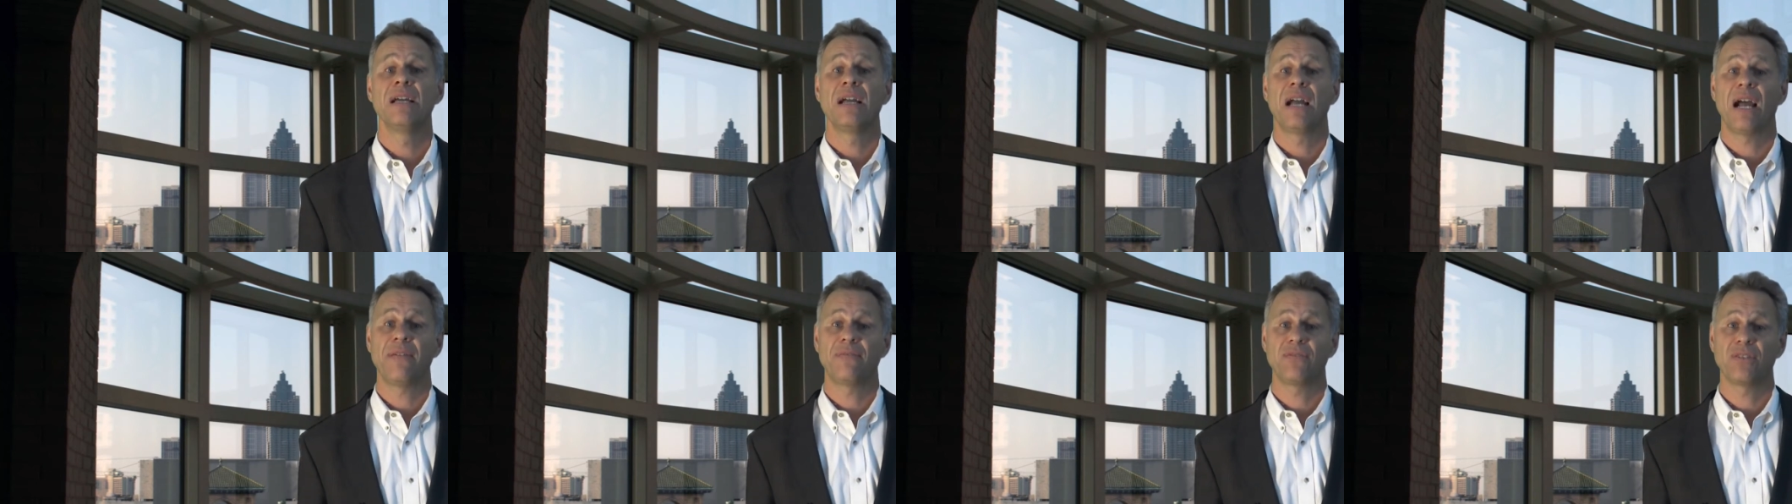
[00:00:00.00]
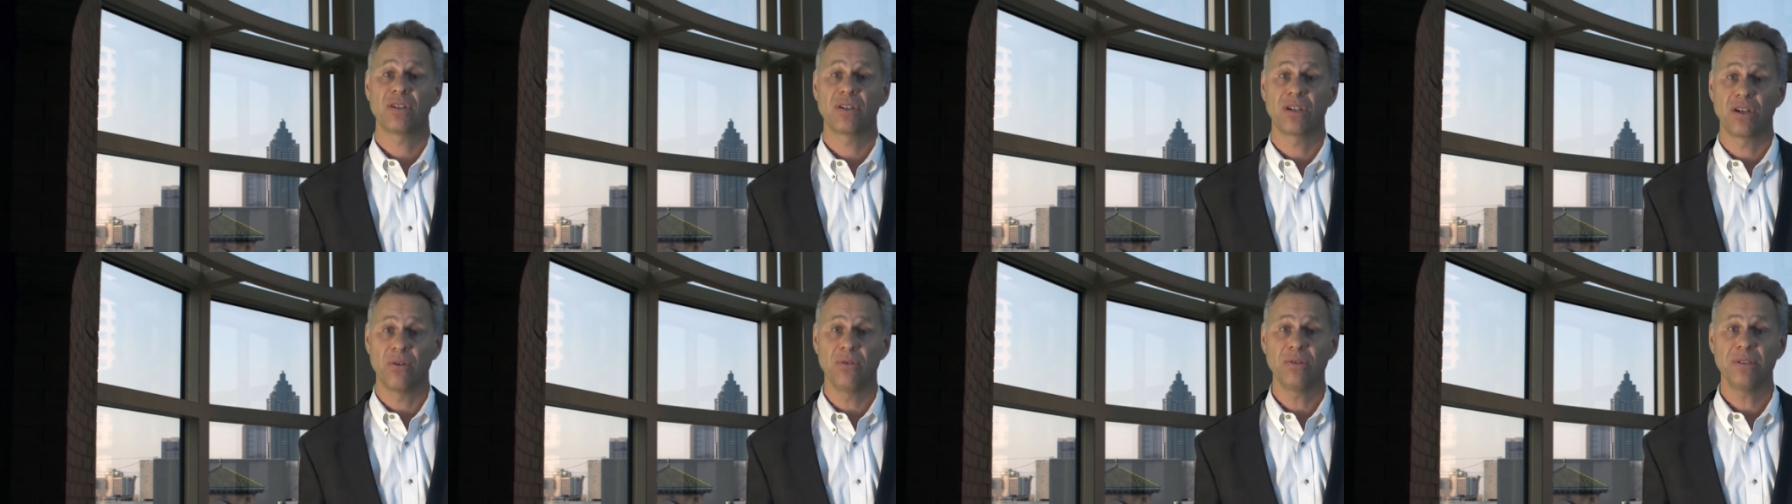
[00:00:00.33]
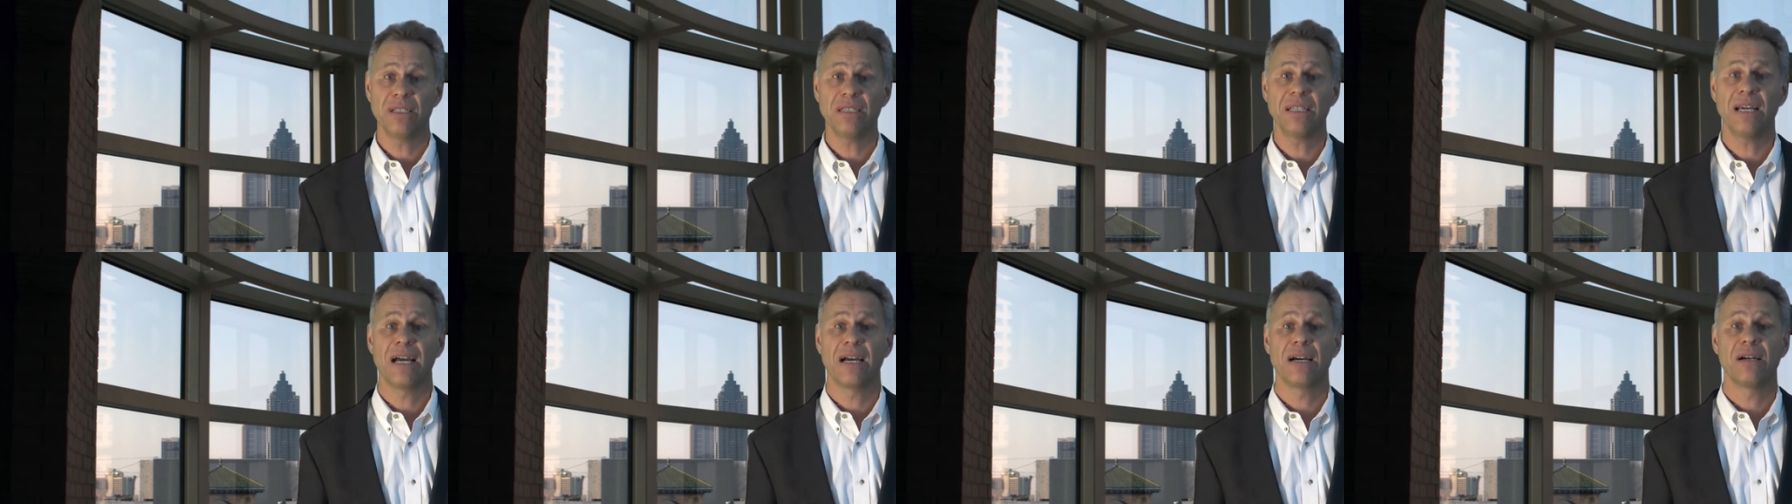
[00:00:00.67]
After going
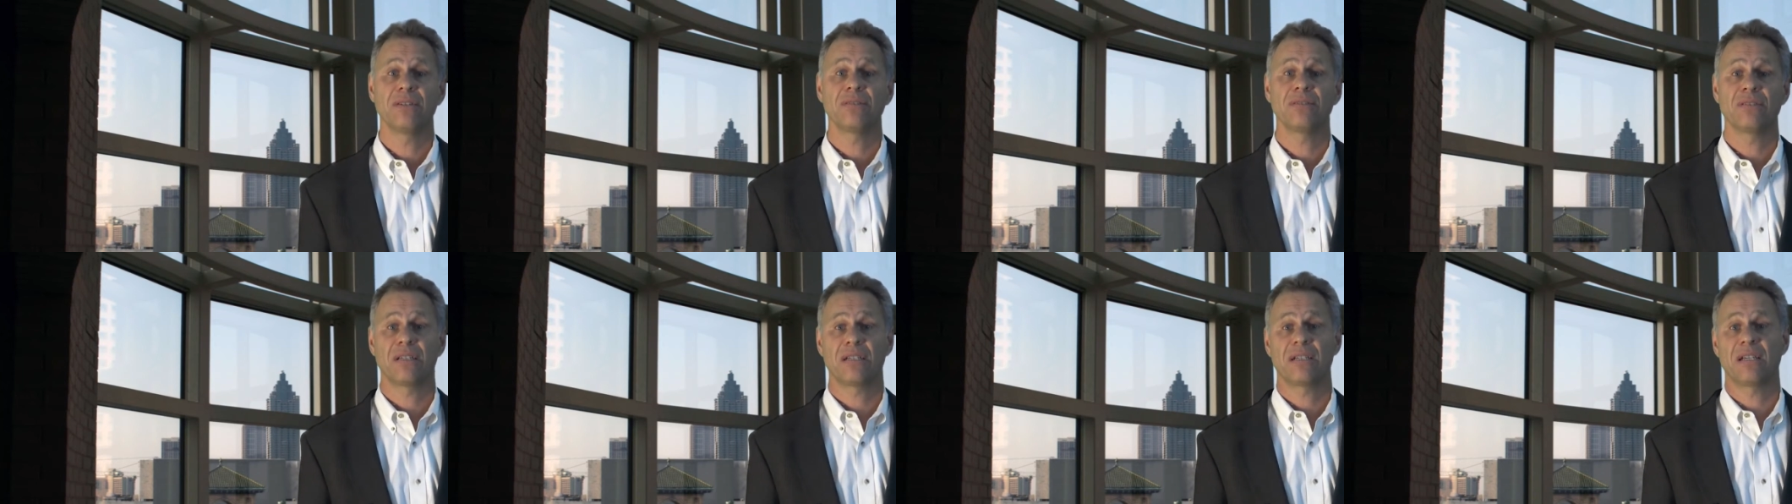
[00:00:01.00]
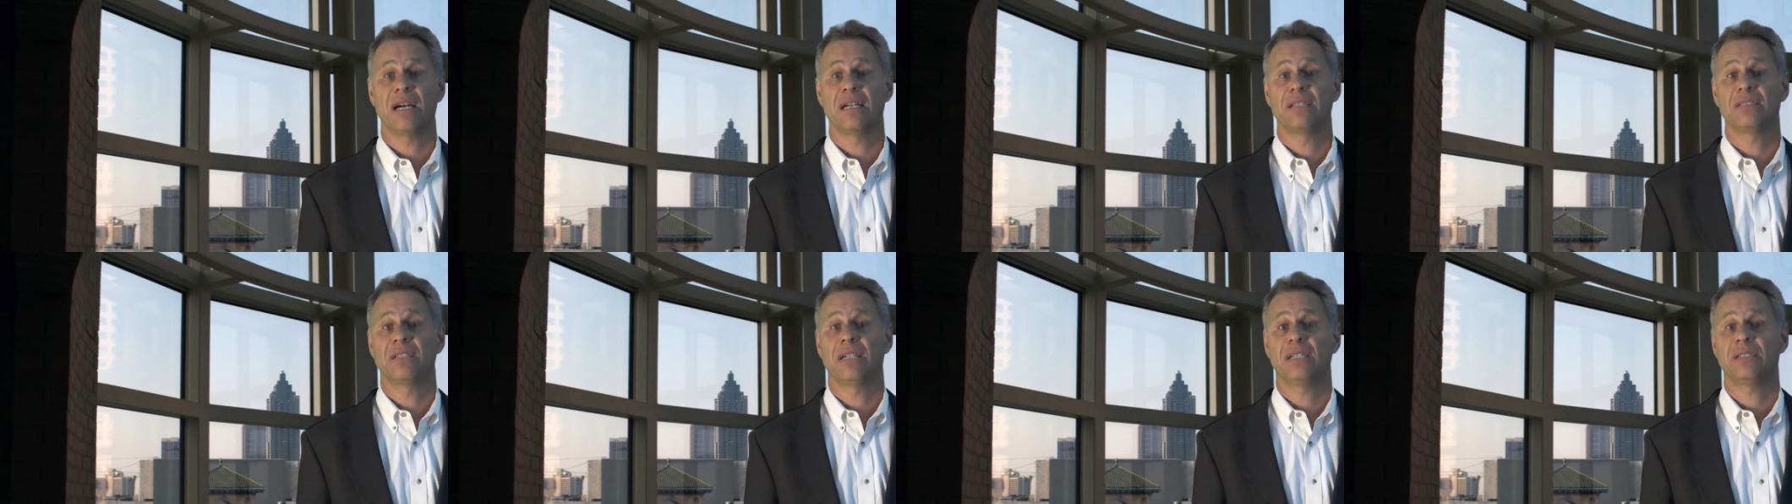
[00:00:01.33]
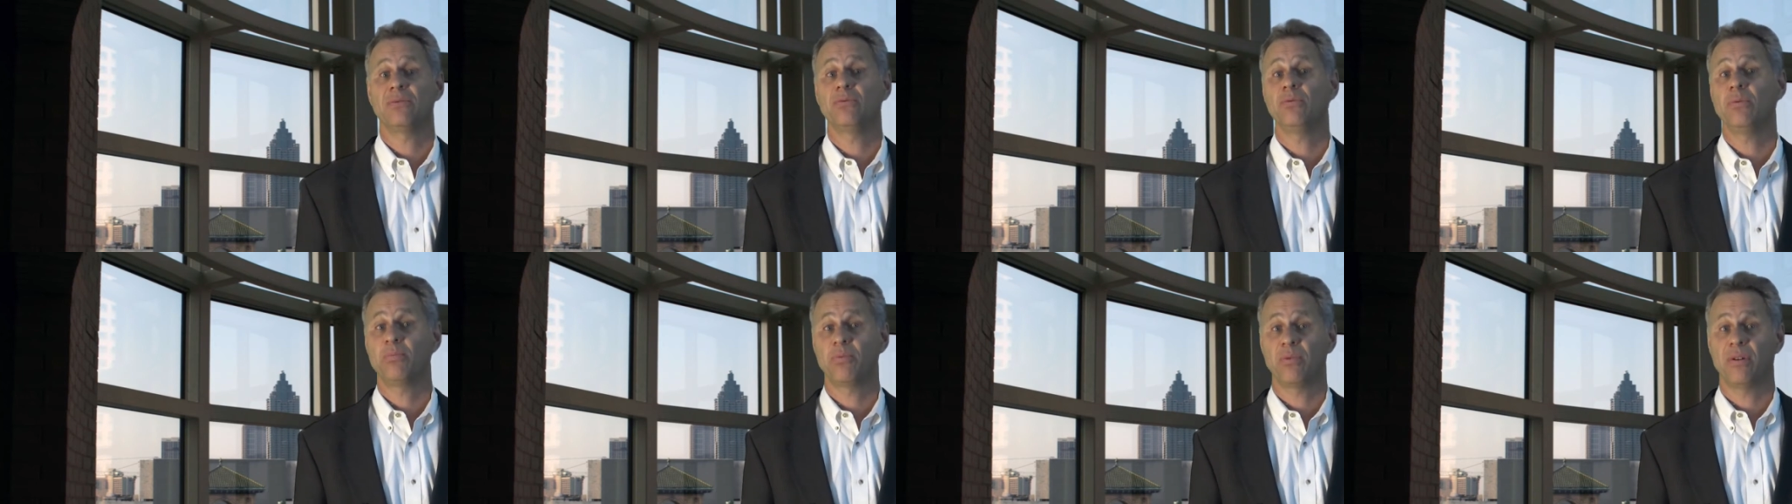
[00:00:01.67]
to the house, the
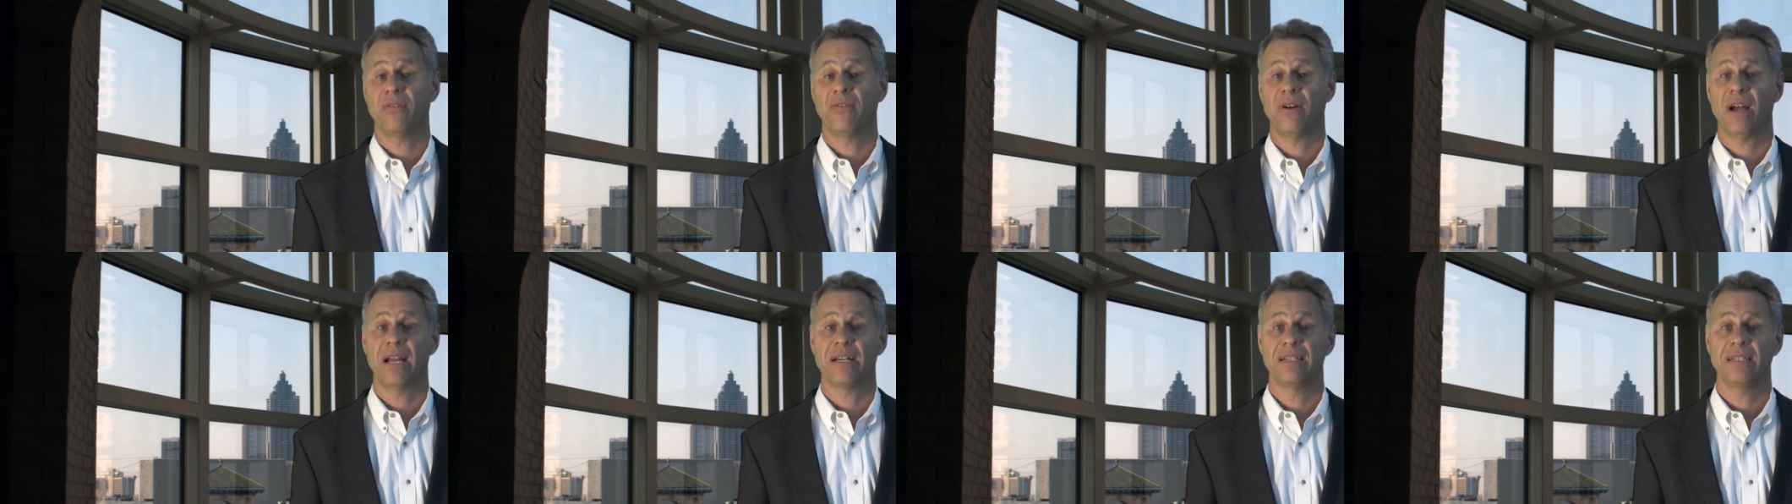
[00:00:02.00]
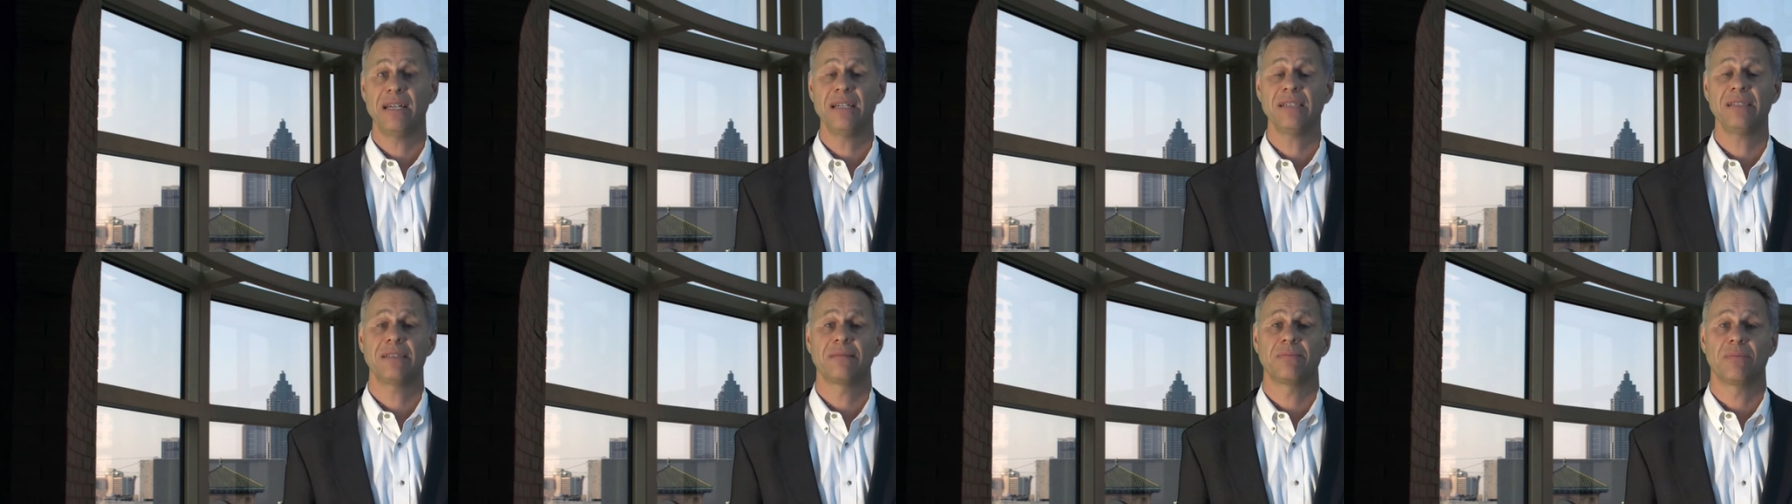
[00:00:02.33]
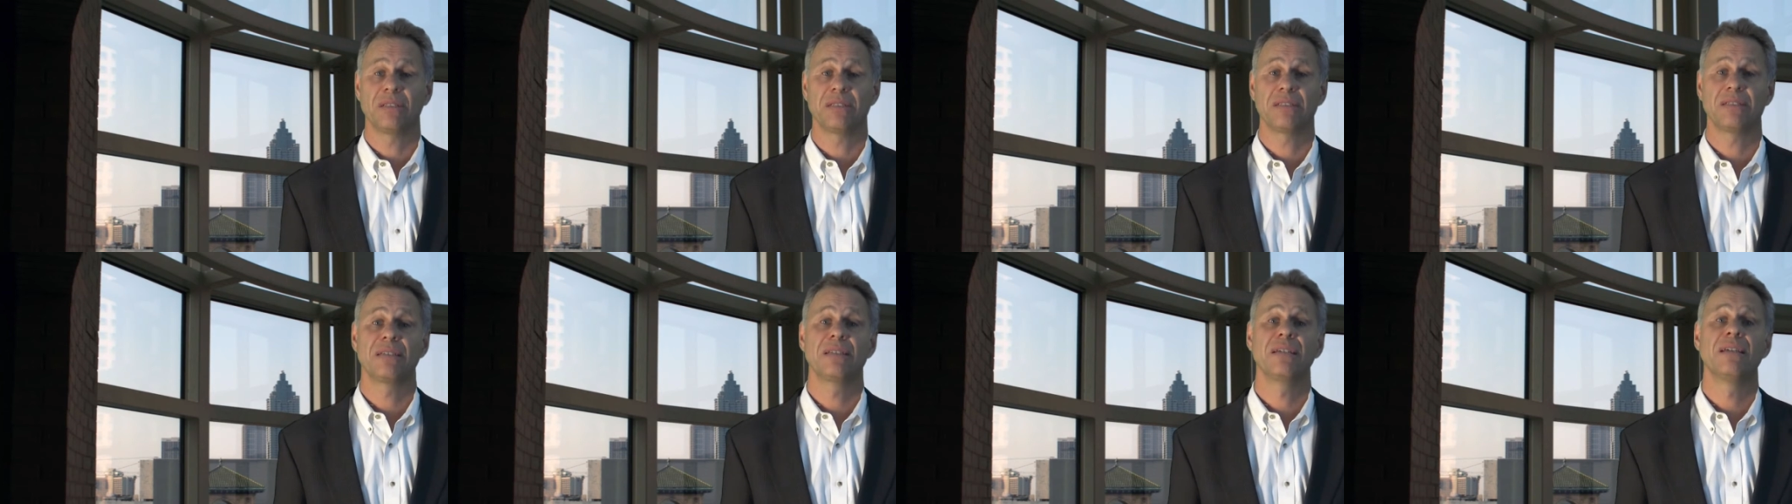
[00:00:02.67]
contractor will provide an
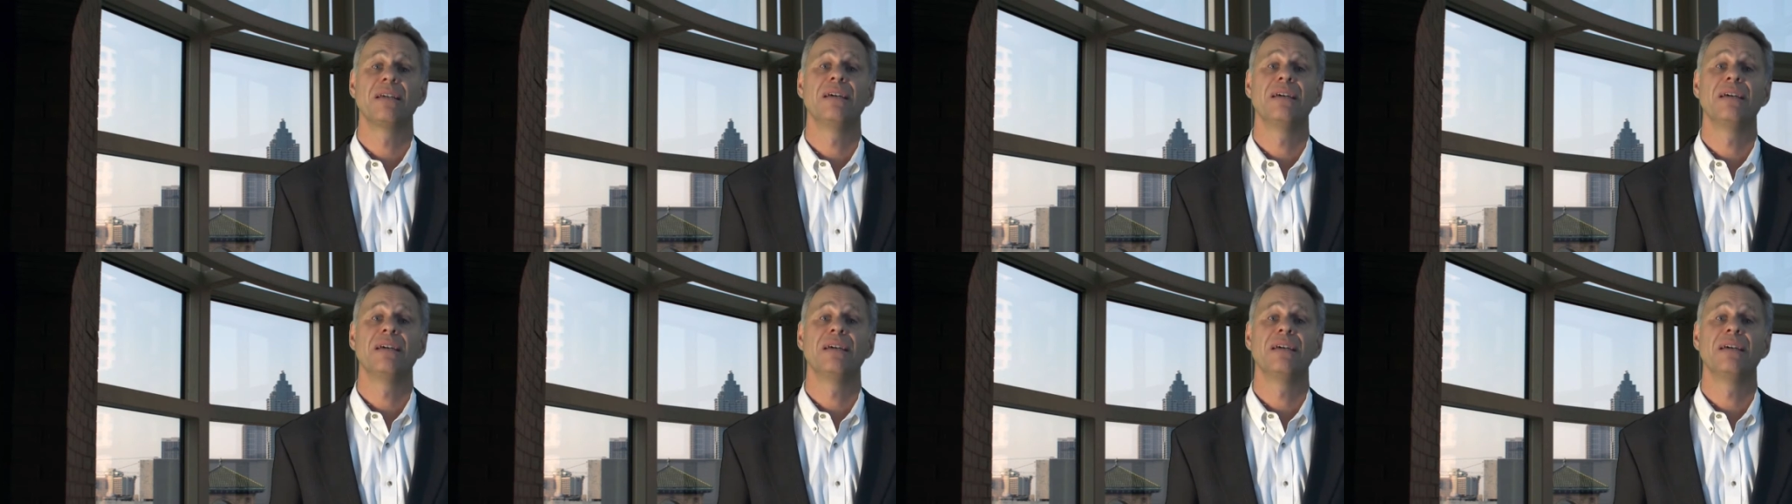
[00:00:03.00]
estimate.